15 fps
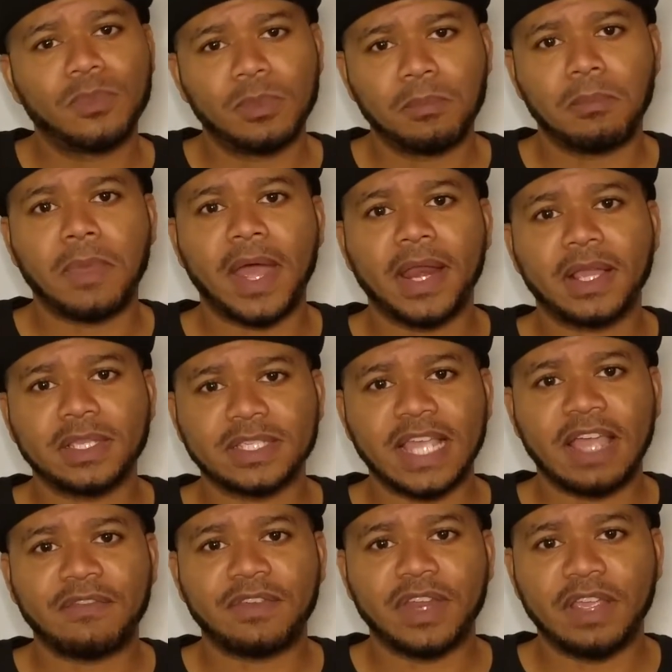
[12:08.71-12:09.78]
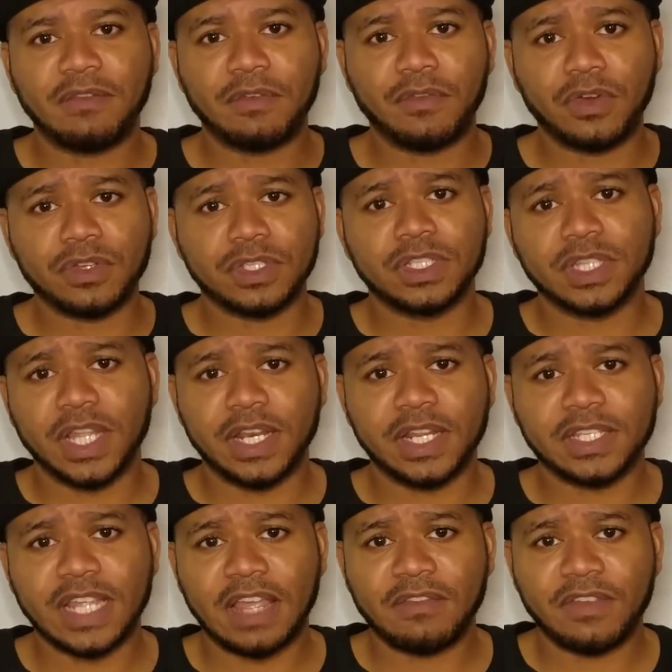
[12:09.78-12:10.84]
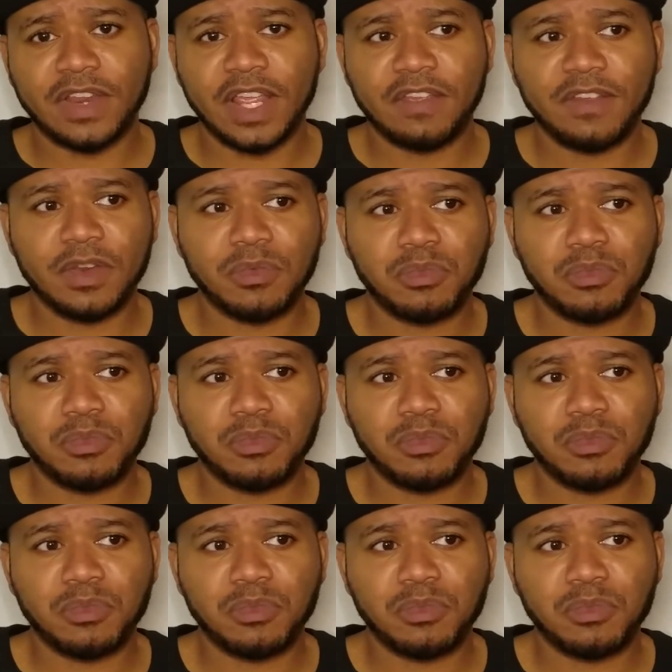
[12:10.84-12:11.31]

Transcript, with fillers: Monica's affidavit versus Linda's affidavit